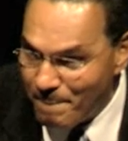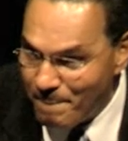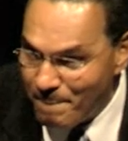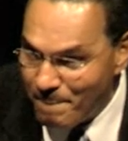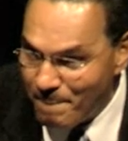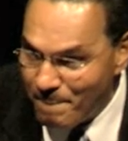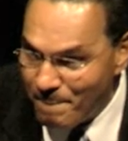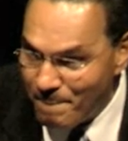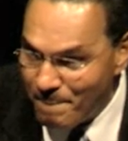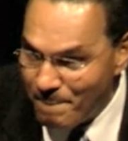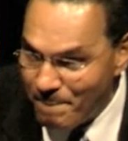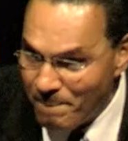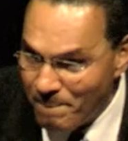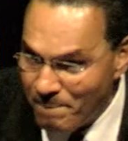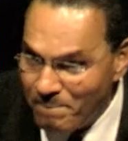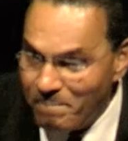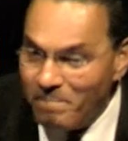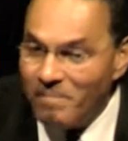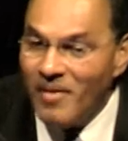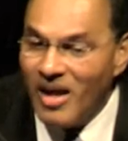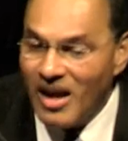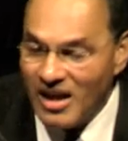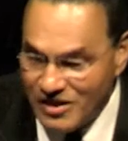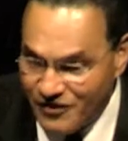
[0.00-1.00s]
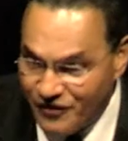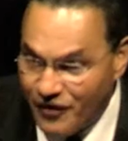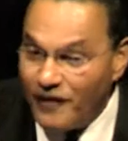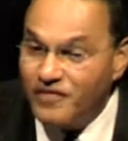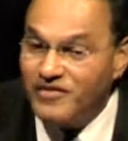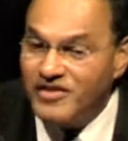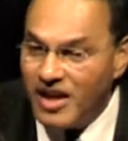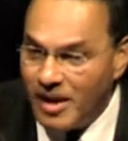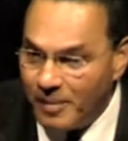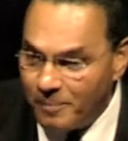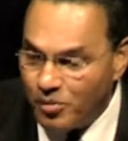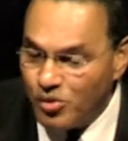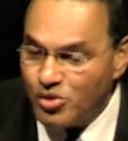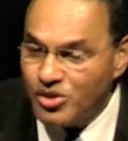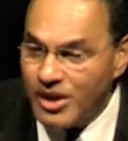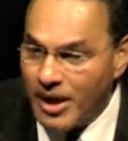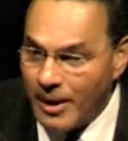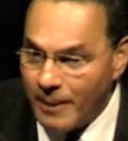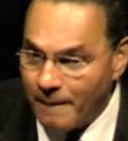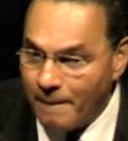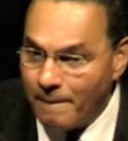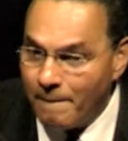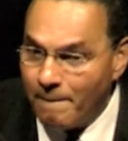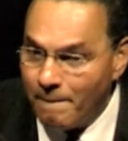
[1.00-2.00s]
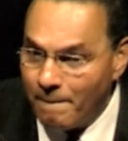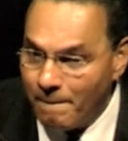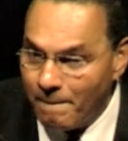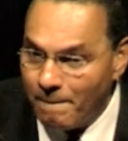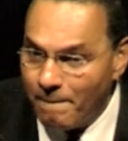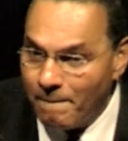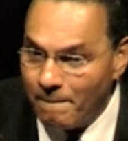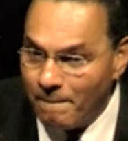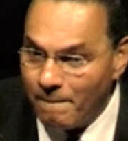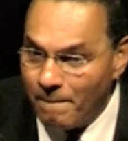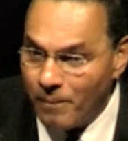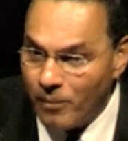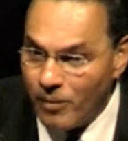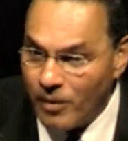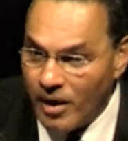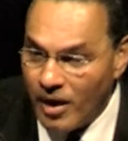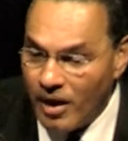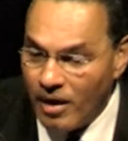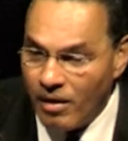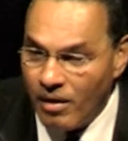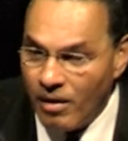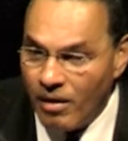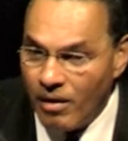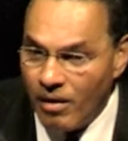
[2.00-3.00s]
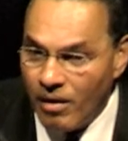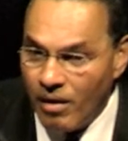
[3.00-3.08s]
Three. It's 15%. Okay?